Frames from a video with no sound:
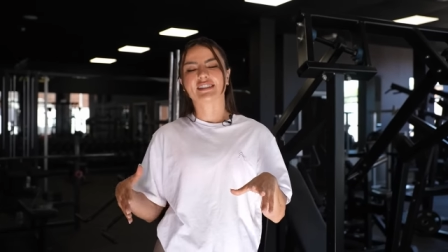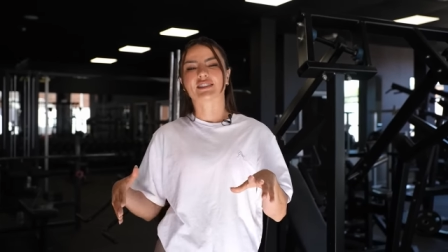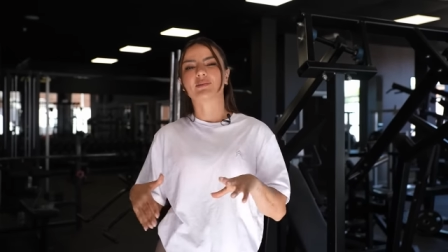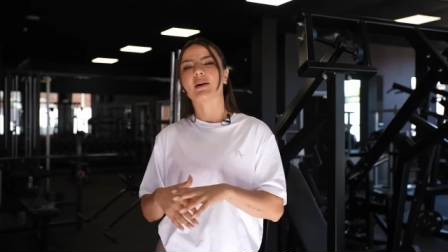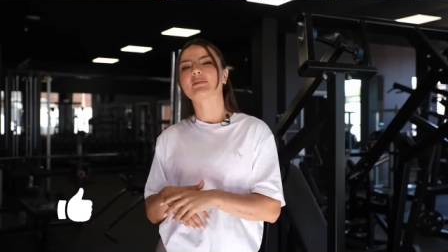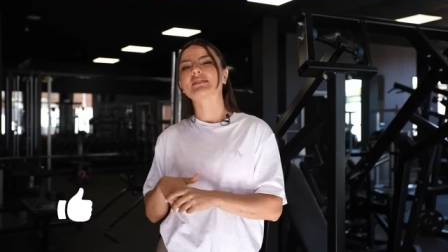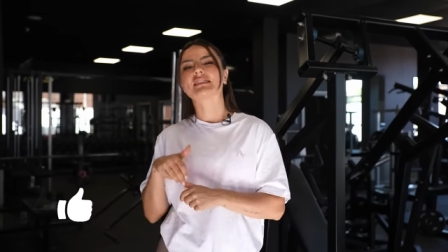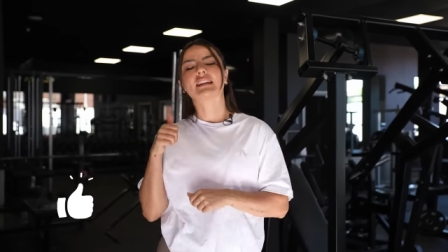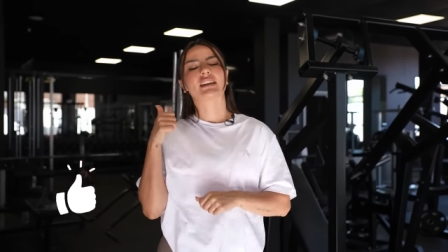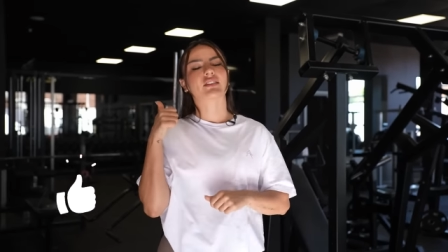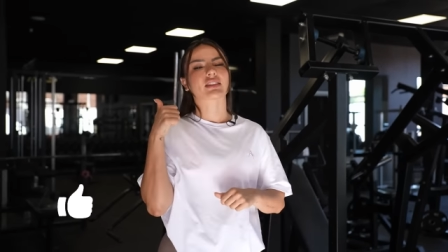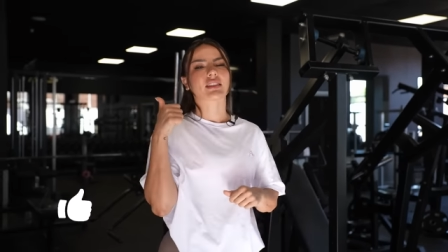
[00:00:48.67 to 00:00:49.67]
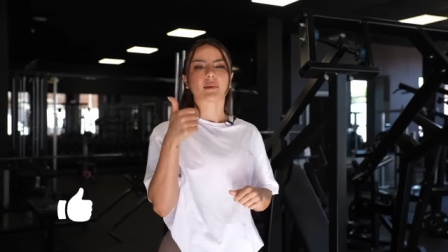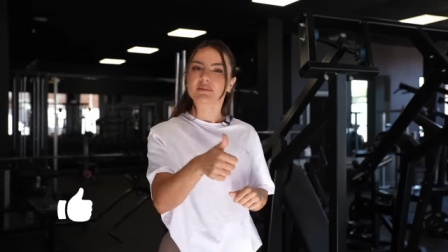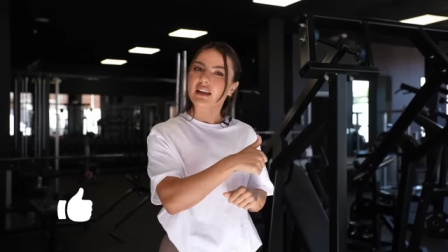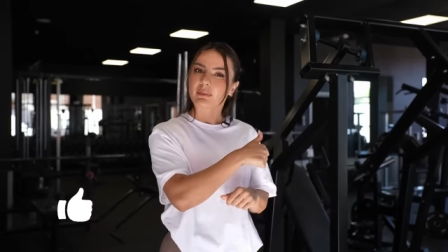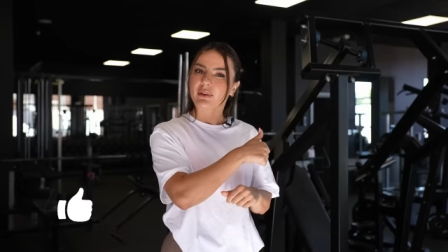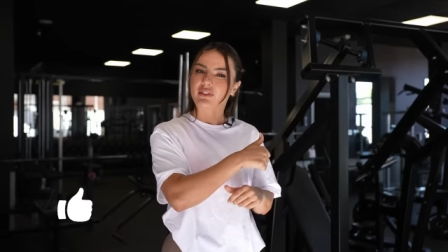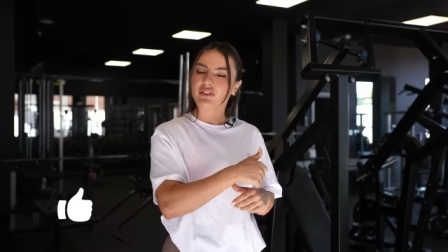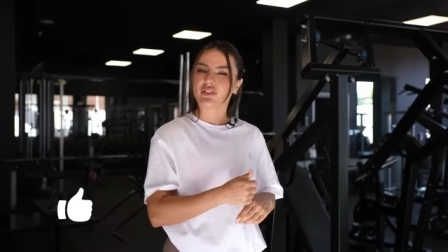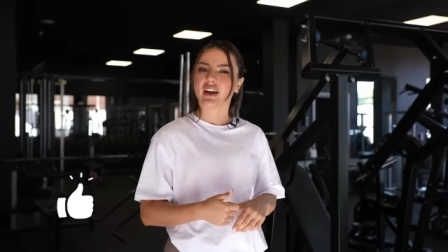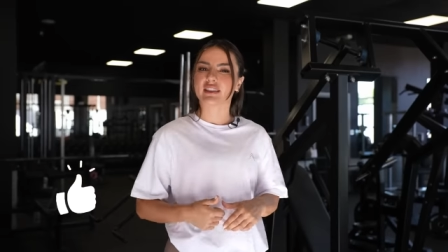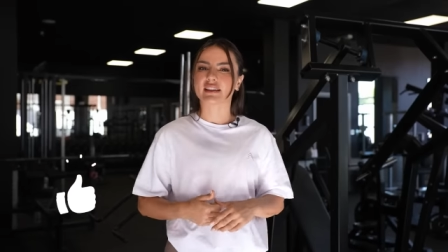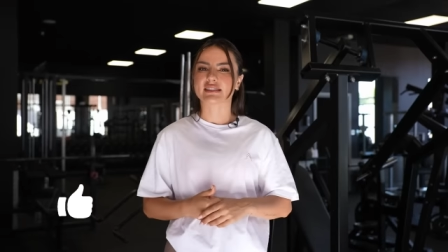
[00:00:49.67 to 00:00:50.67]
So remember to leave a thumbs up if you
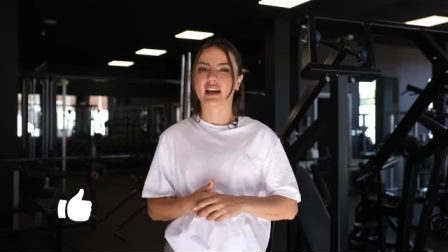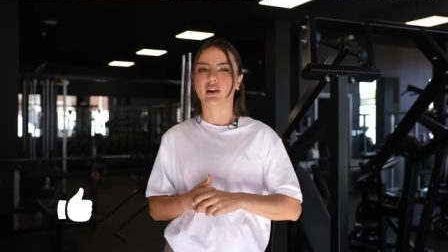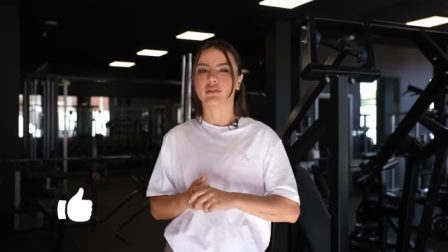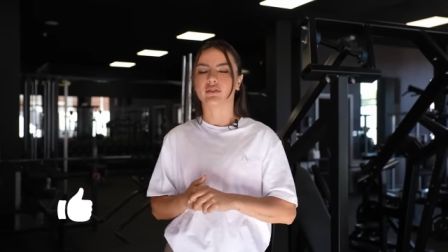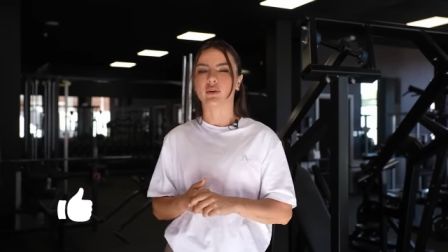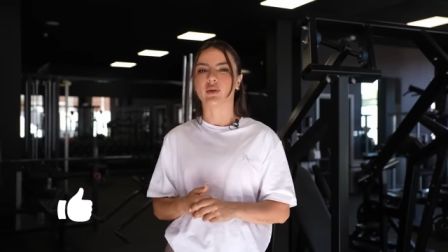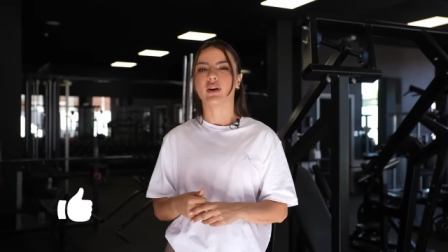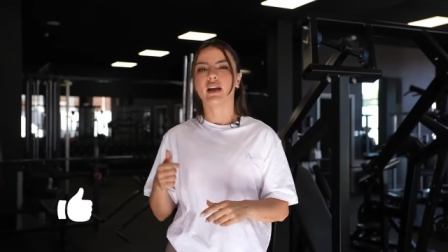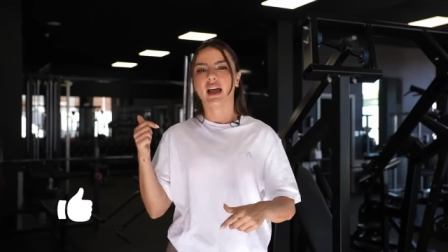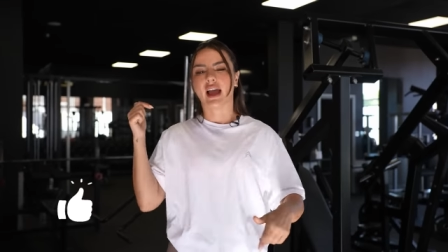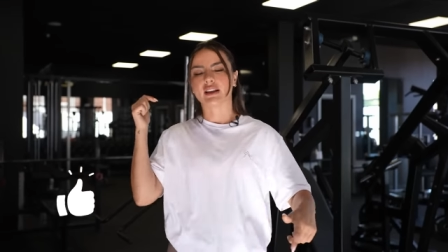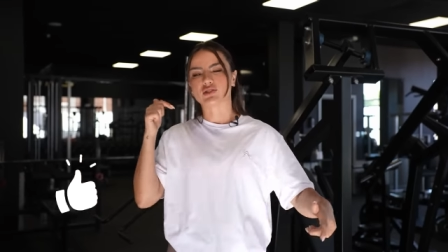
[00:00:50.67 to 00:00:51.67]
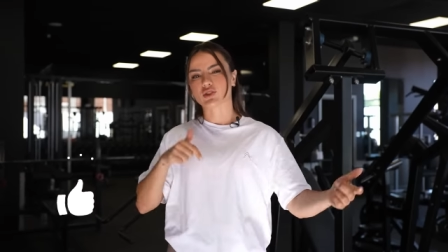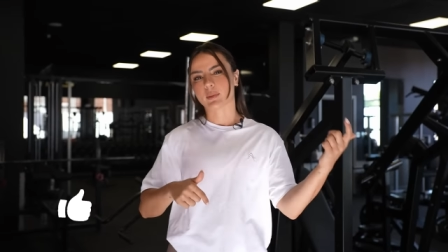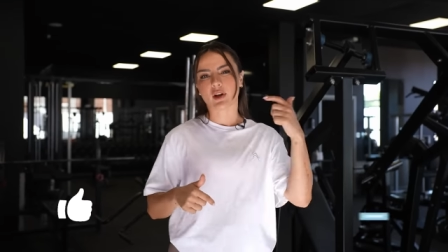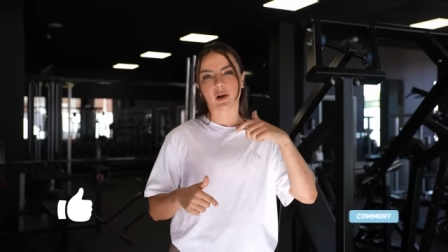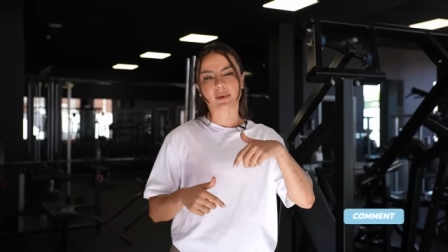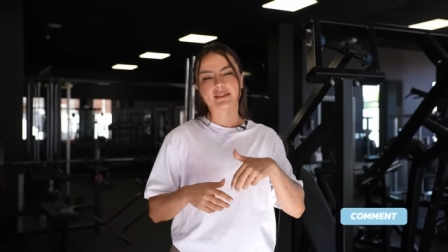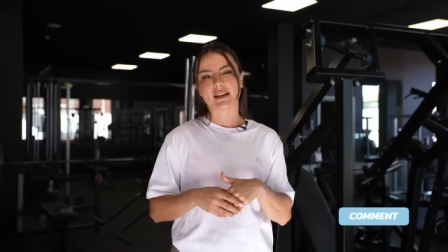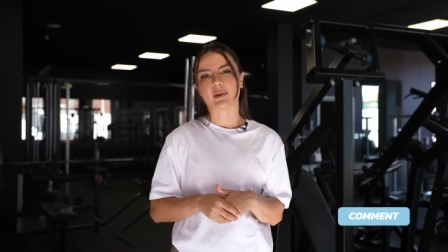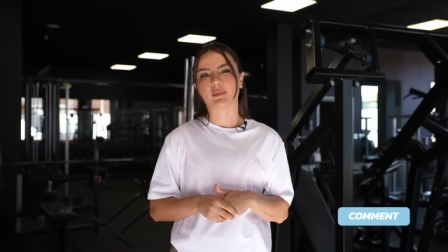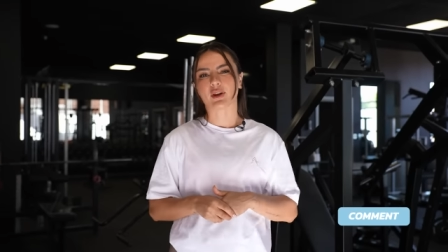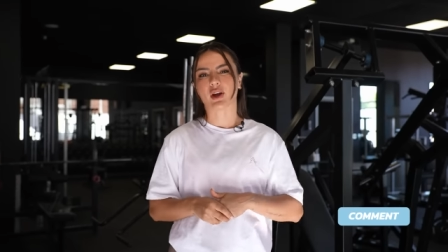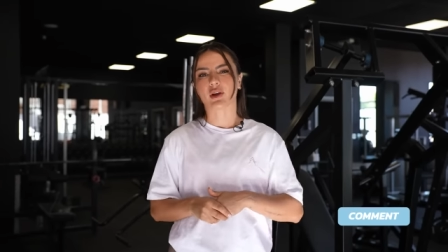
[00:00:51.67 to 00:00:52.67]
find this helpful and drop a comment
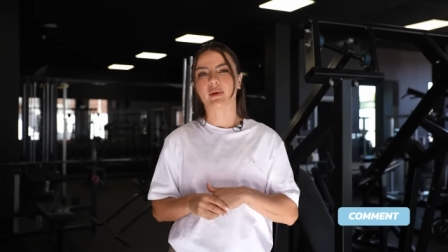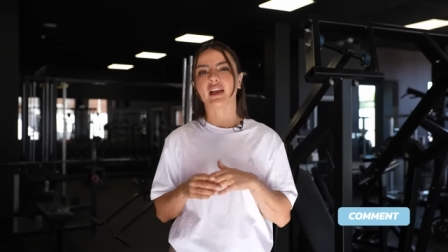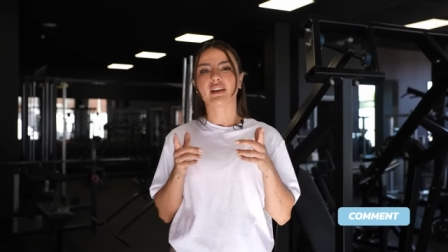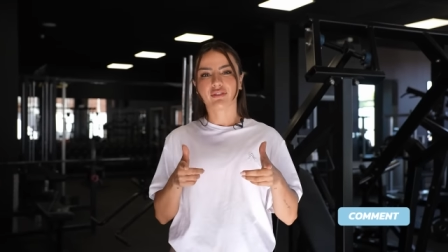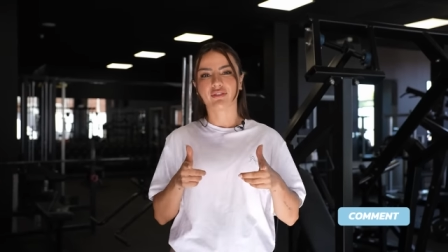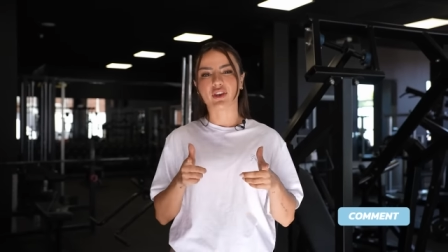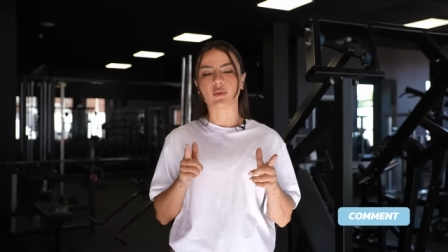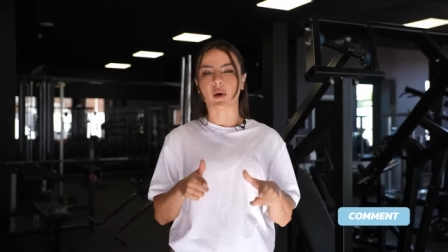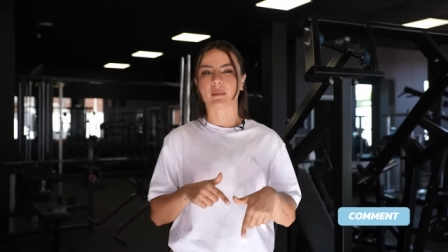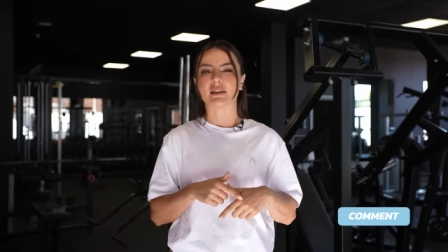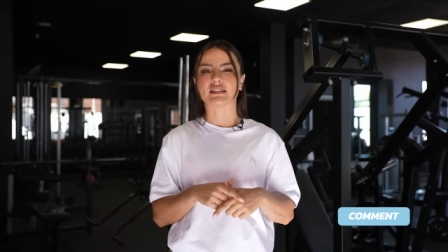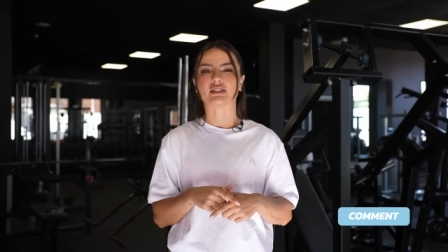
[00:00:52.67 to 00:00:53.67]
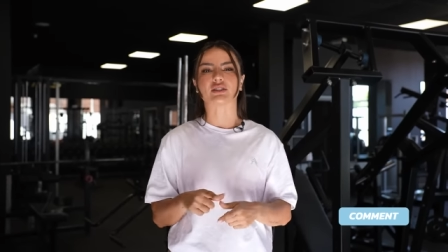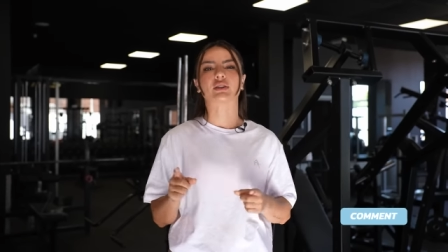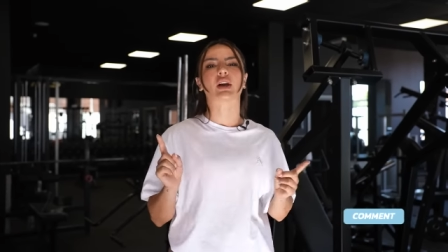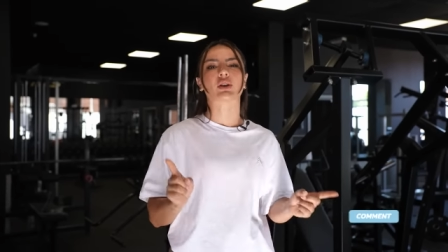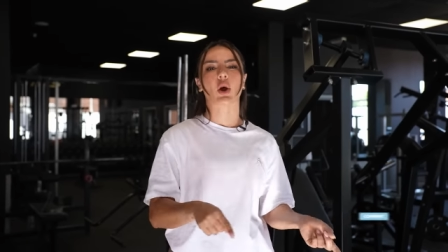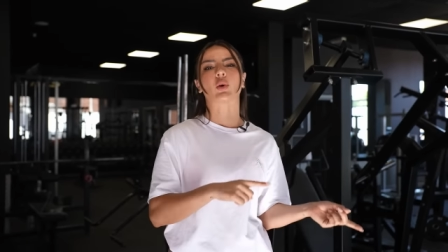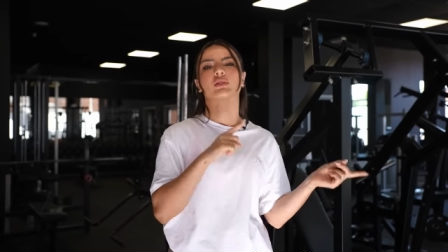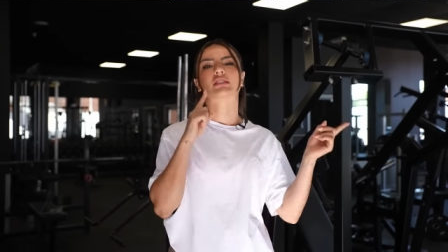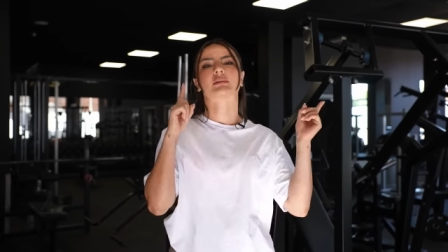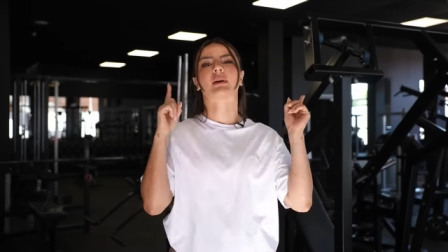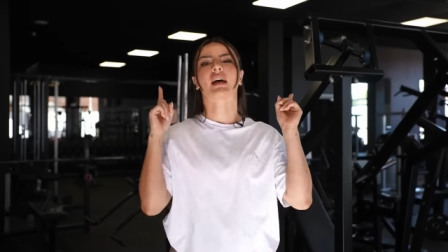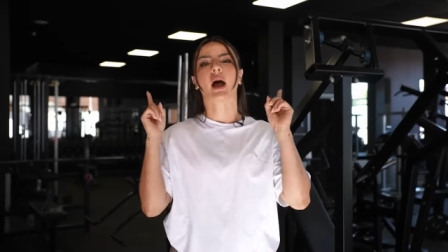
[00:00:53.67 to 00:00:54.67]
down below if you want me to do an
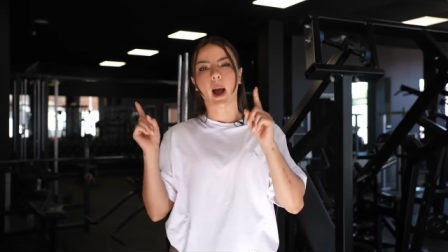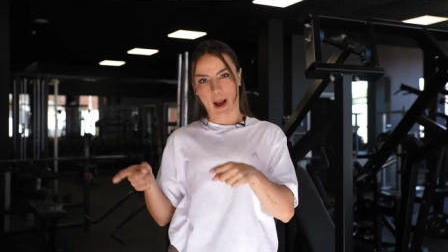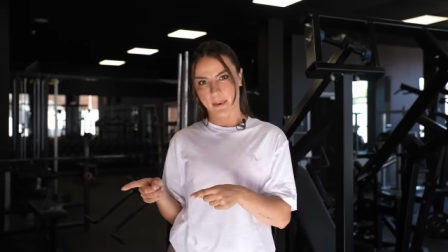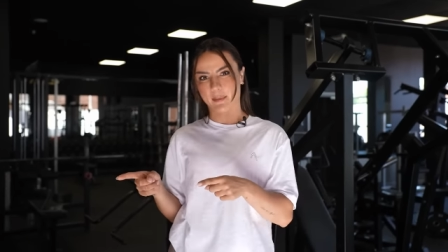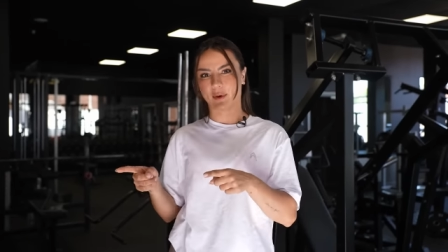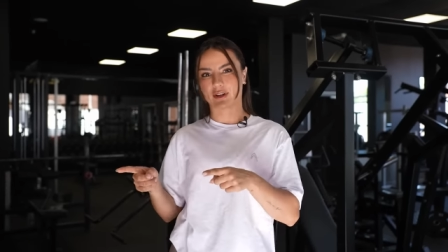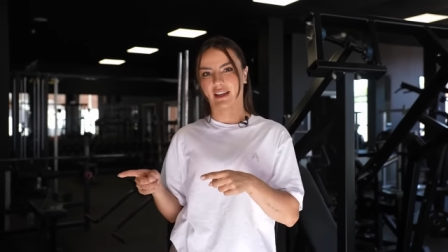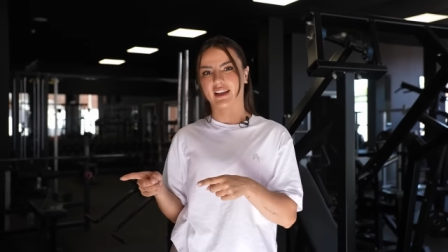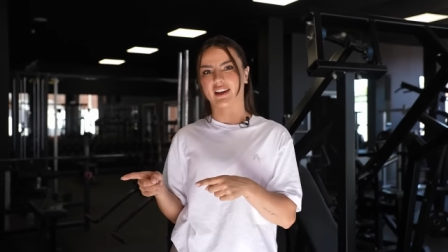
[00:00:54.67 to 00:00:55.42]
ultimate upper body